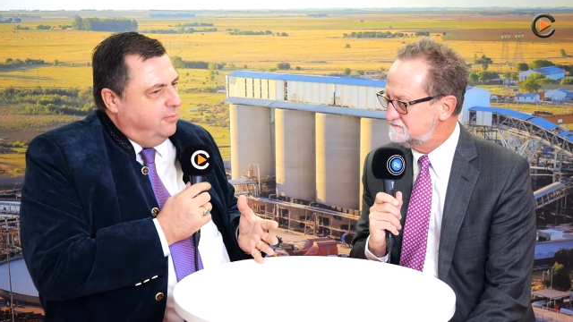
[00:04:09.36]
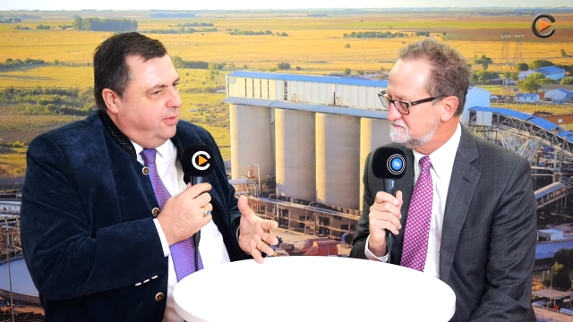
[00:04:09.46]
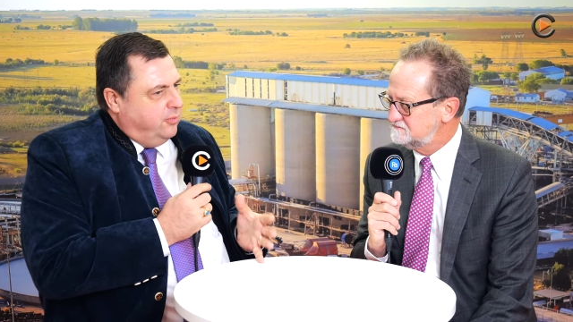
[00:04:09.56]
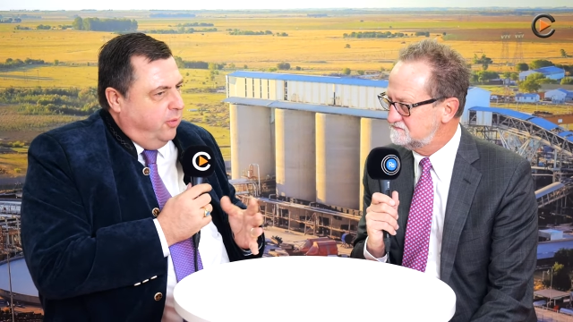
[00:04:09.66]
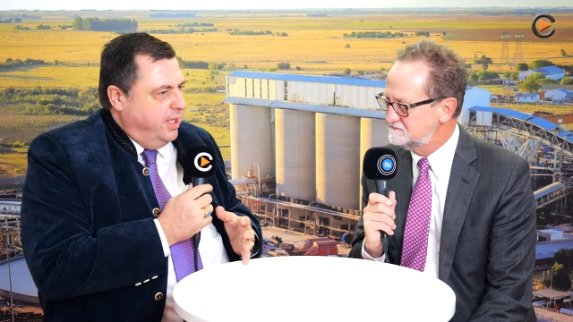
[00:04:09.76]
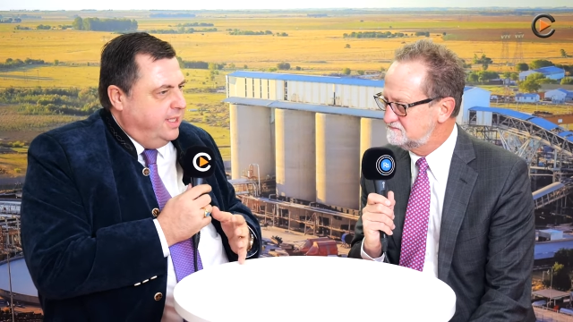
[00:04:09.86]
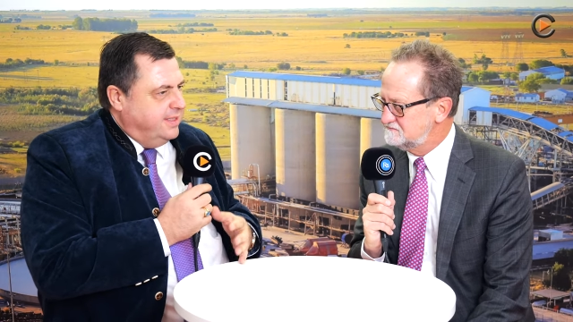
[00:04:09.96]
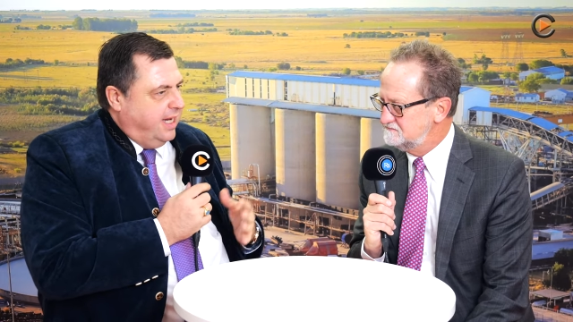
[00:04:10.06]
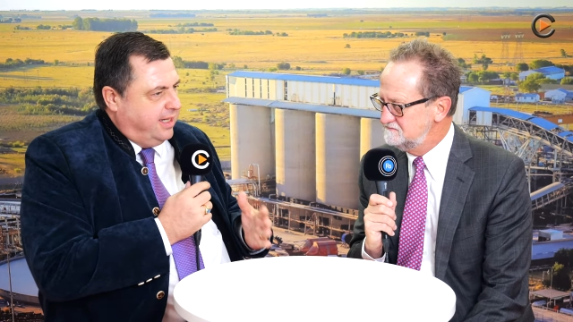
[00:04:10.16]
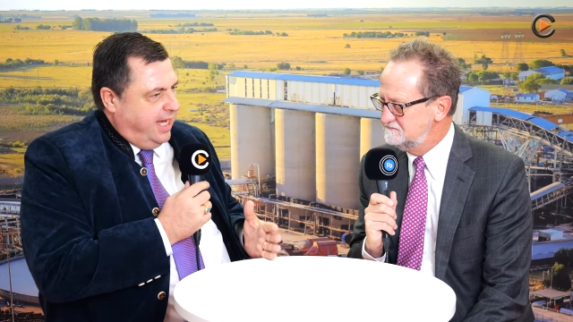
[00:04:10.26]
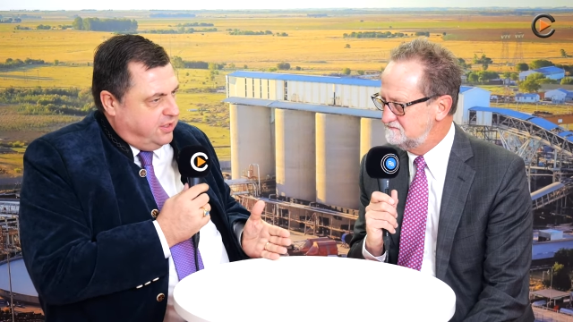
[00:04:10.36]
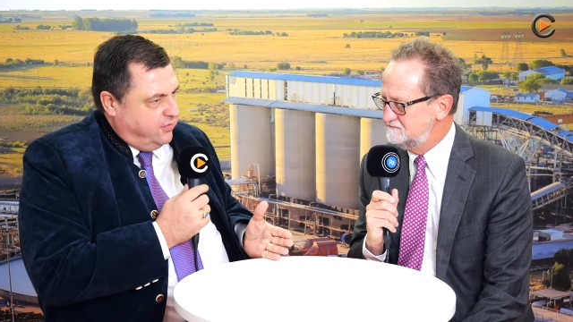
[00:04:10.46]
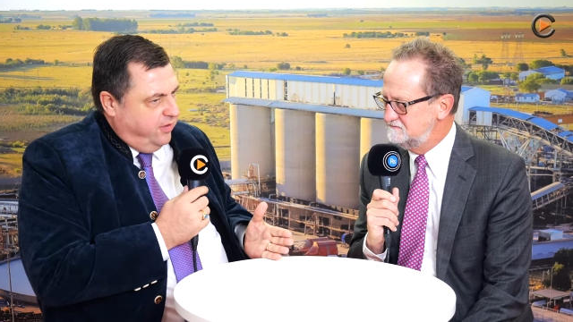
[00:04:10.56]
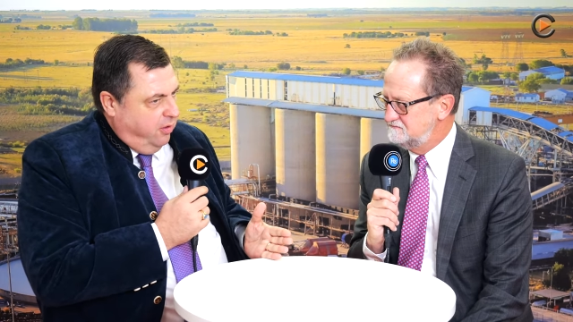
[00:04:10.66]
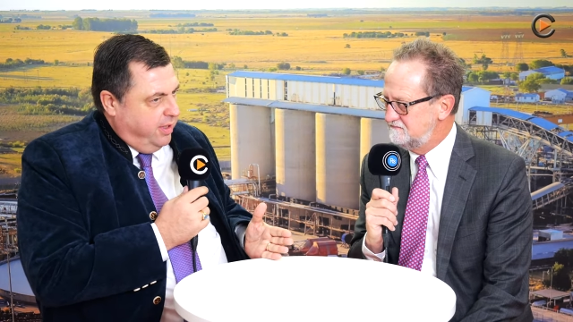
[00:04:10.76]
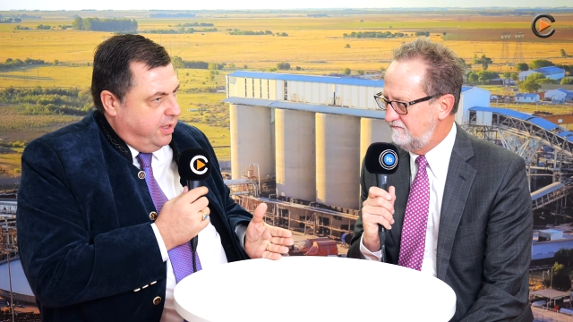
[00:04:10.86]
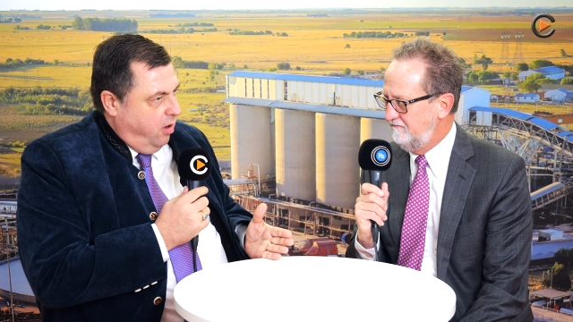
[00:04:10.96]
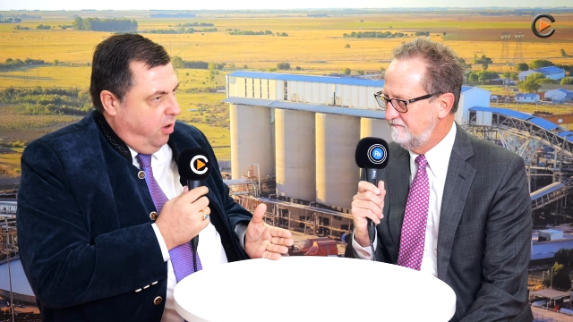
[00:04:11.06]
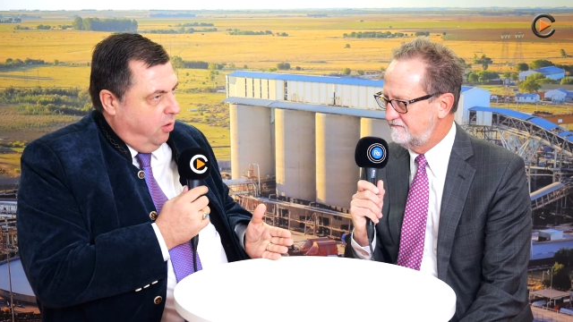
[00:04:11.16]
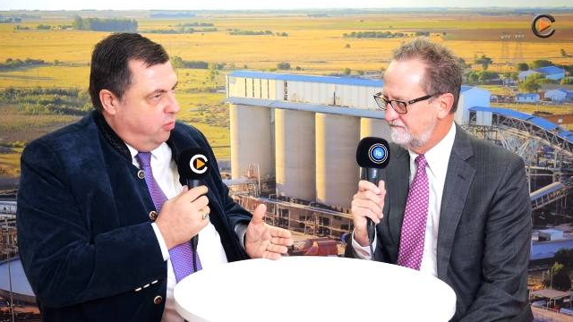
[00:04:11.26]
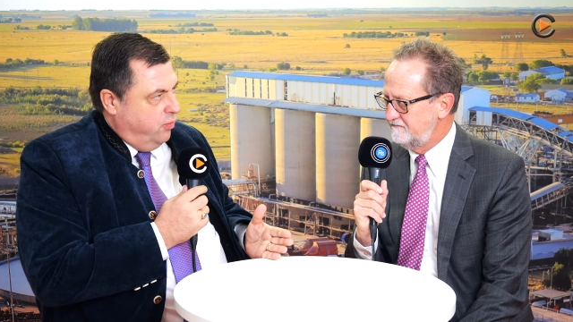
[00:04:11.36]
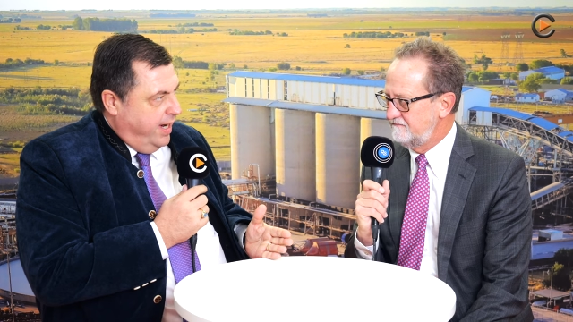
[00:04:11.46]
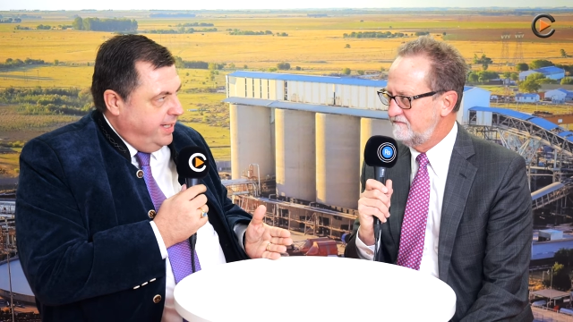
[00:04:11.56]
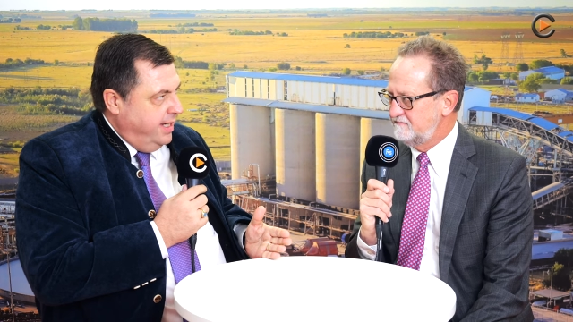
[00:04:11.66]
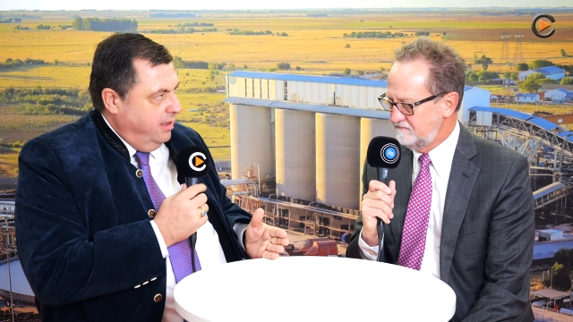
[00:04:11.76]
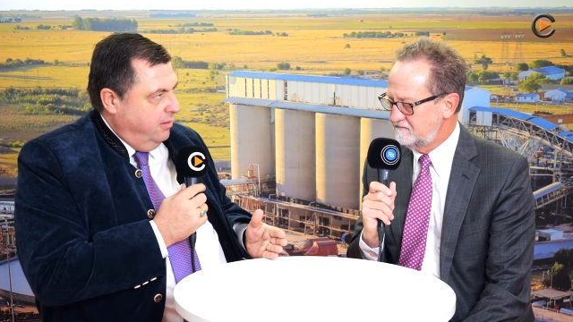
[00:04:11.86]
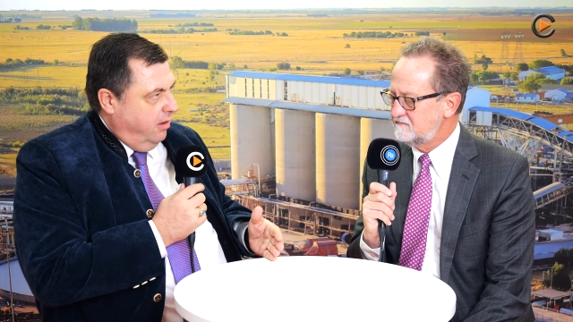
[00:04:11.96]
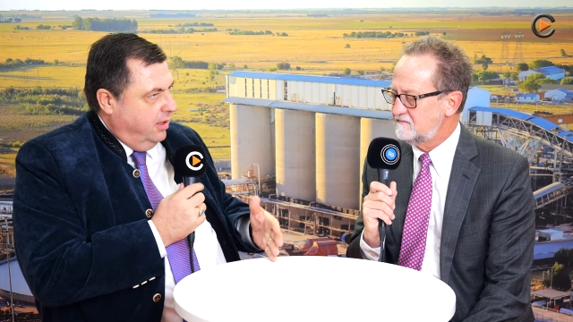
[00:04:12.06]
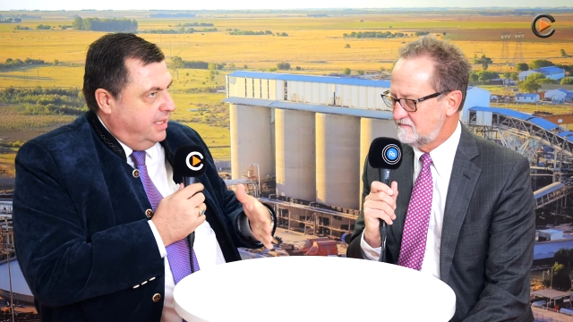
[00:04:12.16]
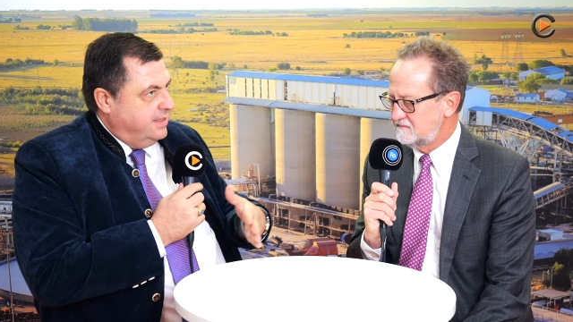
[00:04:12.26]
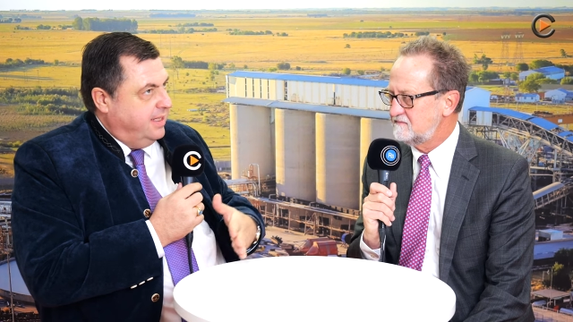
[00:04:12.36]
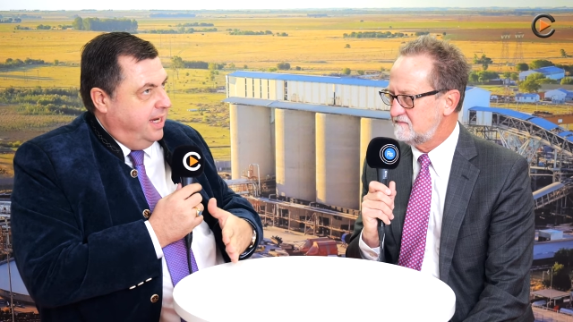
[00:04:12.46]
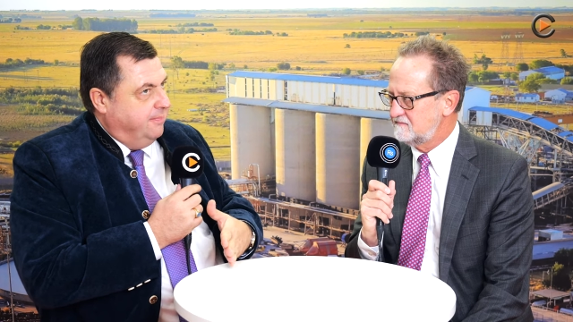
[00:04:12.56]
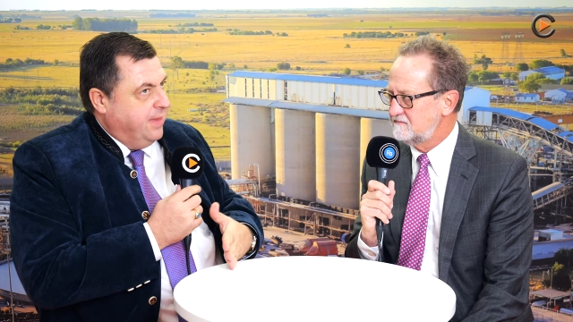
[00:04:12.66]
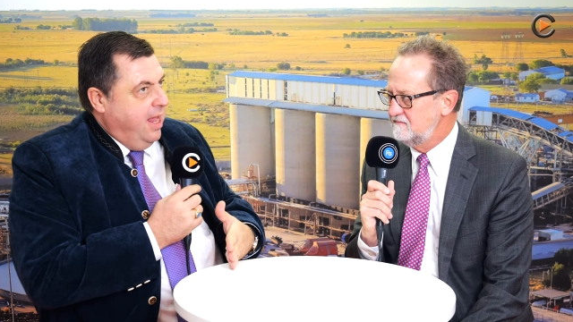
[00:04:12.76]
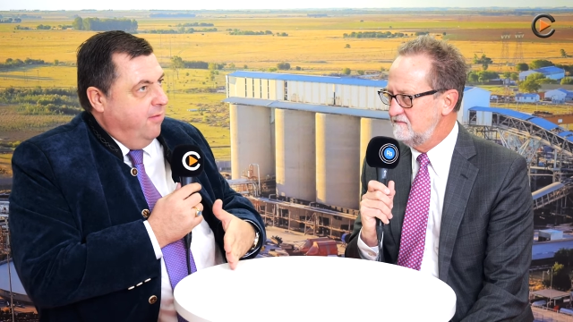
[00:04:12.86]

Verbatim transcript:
Speaker 1: what royalties are cash flowing already, or let's say,